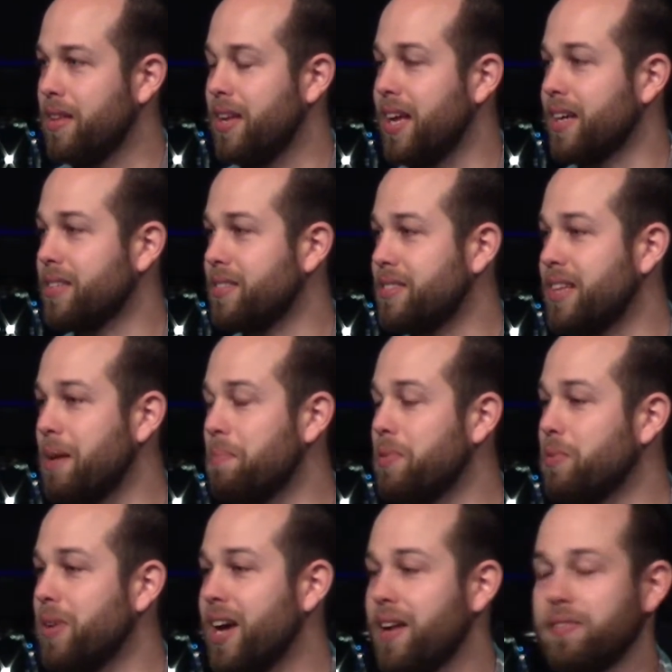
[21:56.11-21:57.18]
the next step
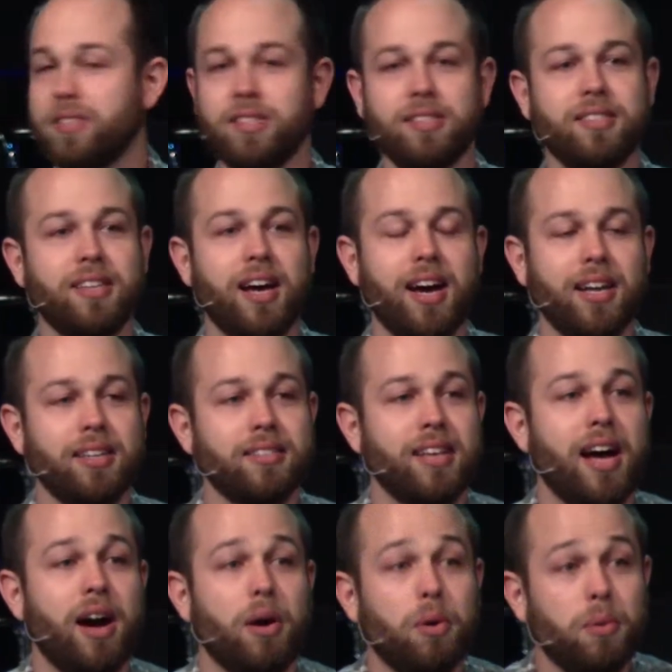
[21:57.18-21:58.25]
that we have to decide is
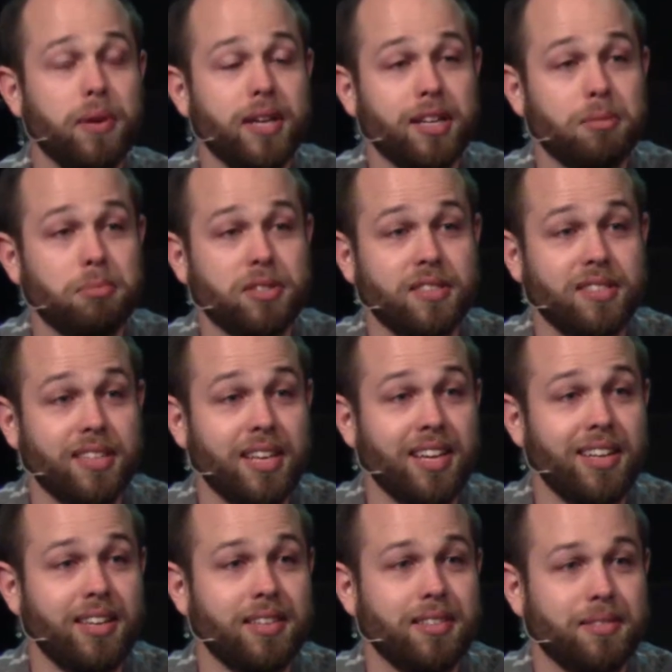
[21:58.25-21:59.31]
how are we going to
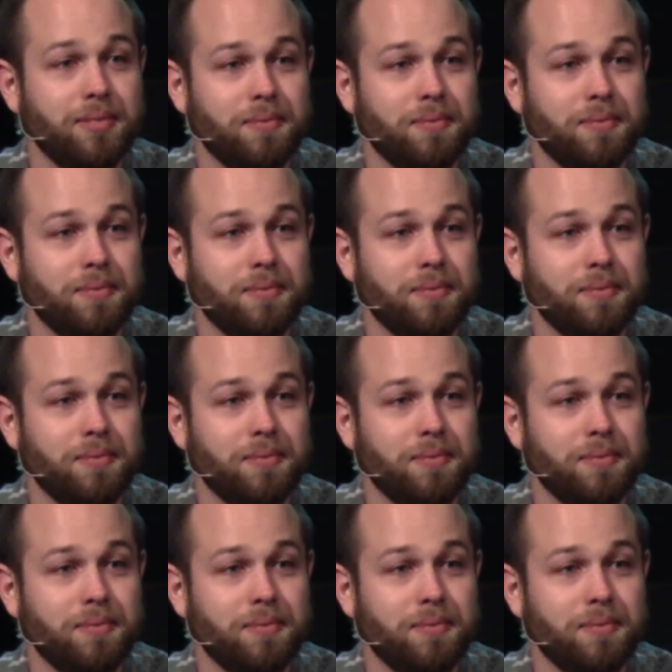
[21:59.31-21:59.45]
proceed?